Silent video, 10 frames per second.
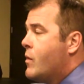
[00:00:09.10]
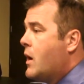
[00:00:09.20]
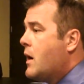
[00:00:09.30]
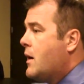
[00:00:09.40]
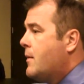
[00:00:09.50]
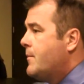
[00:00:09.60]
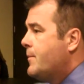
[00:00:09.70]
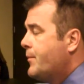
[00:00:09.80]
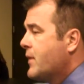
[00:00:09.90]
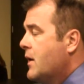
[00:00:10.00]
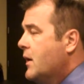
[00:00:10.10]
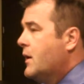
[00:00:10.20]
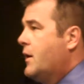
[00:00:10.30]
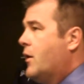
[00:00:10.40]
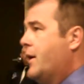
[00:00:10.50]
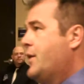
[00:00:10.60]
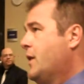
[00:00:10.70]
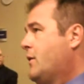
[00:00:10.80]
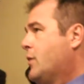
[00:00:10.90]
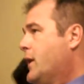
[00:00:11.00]
You know, I
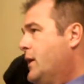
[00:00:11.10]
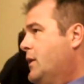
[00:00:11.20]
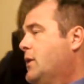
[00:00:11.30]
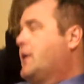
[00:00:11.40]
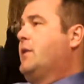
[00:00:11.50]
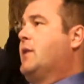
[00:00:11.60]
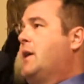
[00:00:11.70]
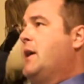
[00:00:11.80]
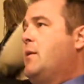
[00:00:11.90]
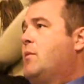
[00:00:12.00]
think when I look at the game,